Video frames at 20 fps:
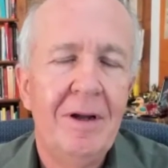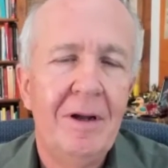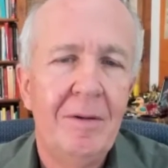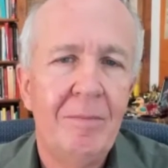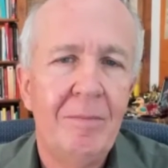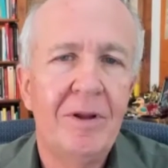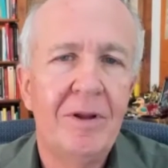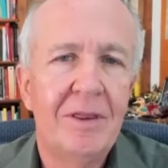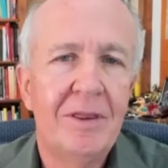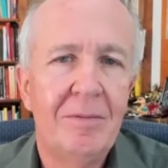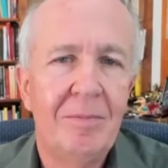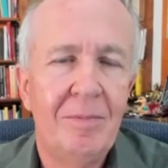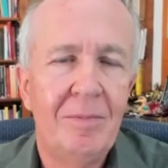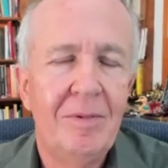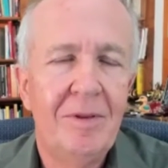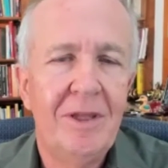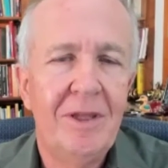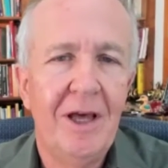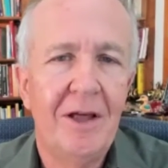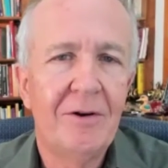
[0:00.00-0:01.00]
But
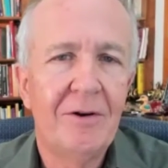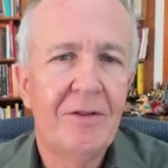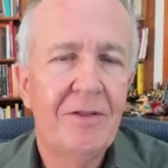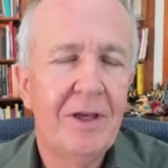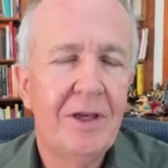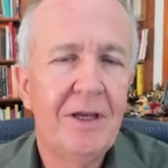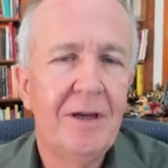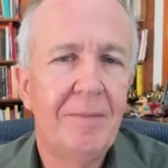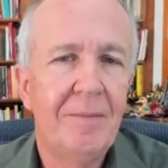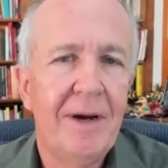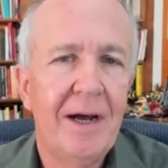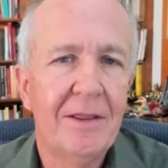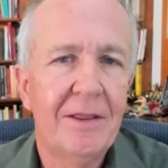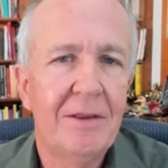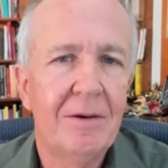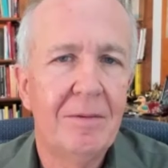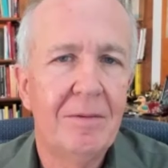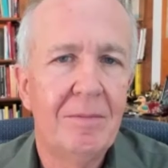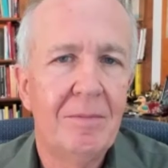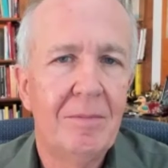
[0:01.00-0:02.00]
the other thing about
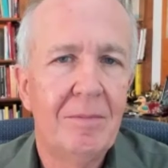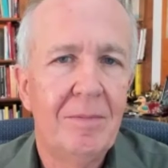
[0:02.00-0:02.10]
the